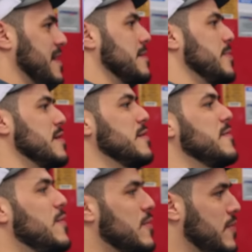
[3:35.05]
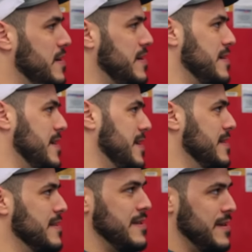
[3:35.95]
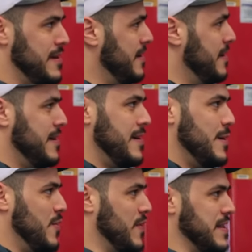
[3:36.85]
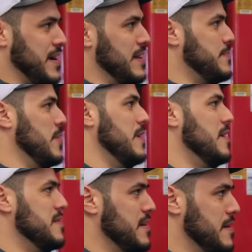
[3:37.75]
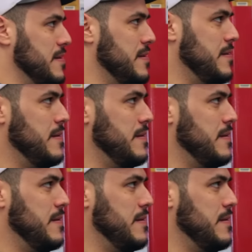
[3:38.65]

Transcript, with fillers: day of the build with 4Runner and we got Tyler putting on the